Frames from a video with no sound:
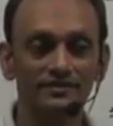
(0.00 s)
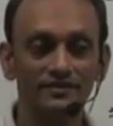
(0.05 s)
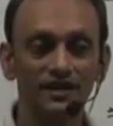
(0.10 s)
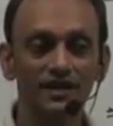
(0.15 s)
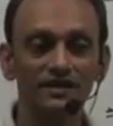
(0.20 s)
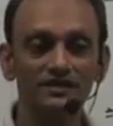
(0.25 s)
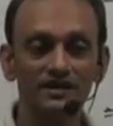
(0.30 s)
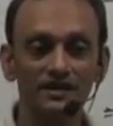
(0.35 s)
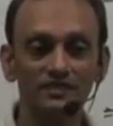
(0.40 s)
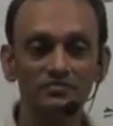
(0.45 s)

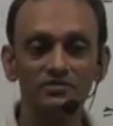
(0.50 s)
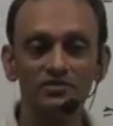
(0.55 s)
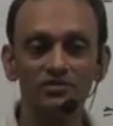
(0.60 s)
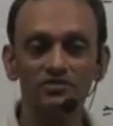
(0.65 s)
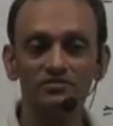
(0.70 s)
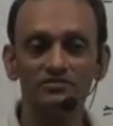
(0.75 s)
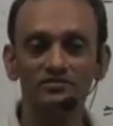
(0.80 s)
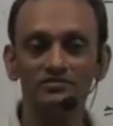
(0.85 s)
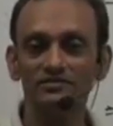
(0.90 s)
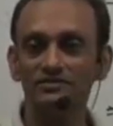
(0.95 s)
Yeah, same
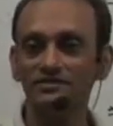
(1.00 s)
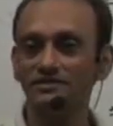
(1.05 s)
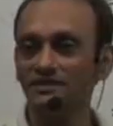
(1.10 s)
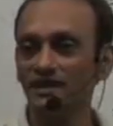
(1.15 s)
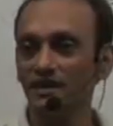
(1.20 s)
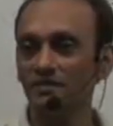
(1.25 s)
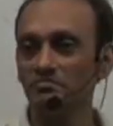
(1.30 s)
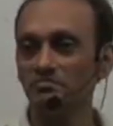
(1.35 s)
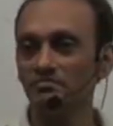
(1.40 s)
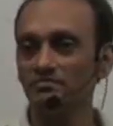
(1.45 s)
tone,
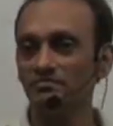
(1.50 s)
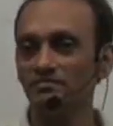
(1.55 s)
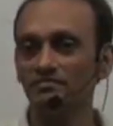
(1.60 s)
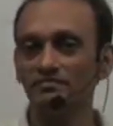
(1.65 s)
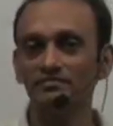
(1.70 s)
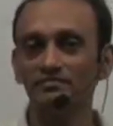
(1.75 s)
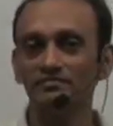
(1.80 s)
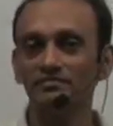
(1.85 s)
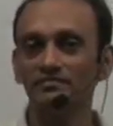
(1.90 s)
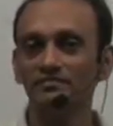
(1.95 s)
same
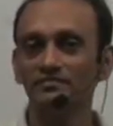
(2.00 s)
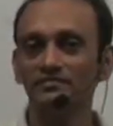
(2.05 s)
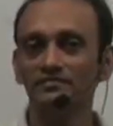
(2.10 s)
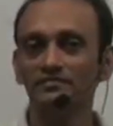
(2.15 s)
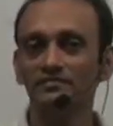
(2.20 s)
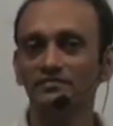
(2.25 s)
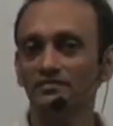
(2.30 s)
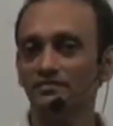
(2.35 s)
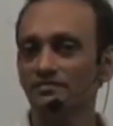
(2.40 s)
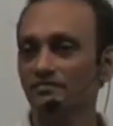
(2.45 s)

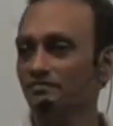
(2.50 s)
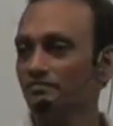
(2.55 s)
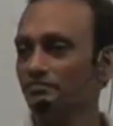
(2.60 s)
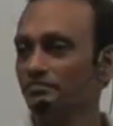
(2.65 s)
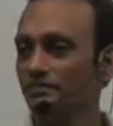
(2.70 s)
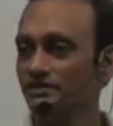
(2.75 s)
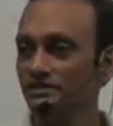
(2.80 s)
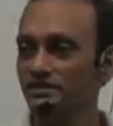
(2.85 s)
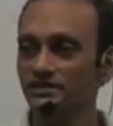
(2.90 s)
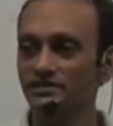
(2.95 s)

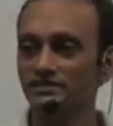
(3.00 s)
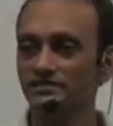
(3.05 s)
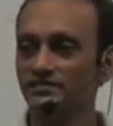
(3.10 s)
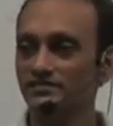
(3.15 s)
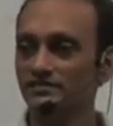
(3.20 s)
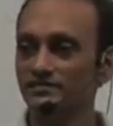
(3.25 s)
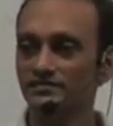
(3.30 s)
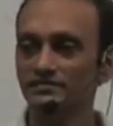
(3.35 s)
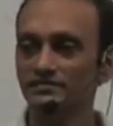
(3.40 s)
person.